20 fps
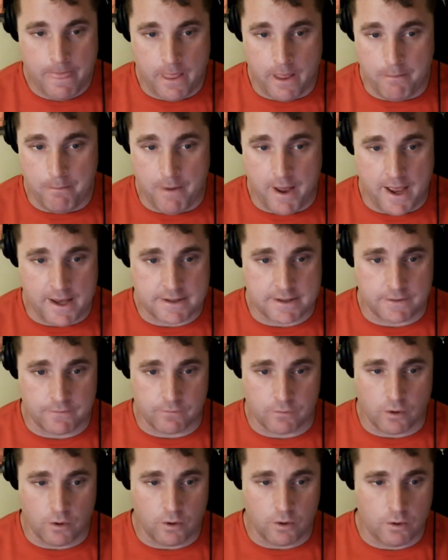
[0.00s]
a
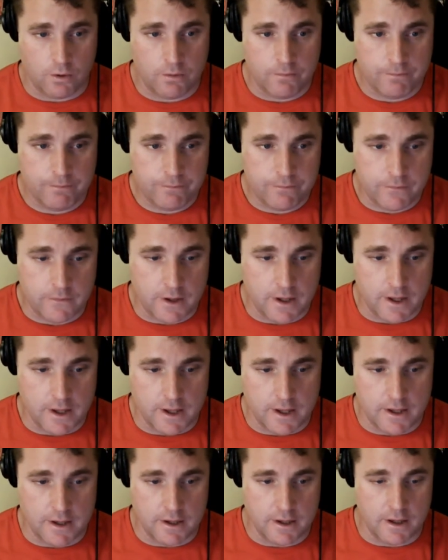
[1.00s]
massive role
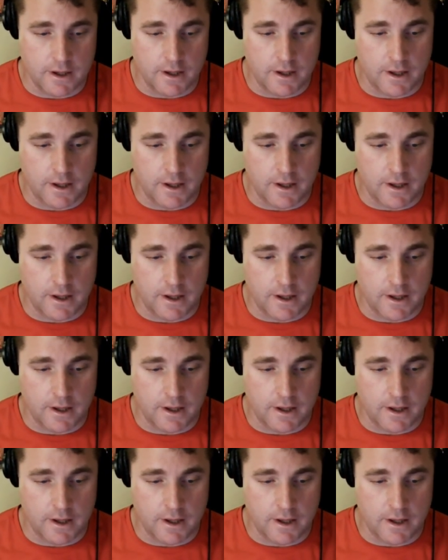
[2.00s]
in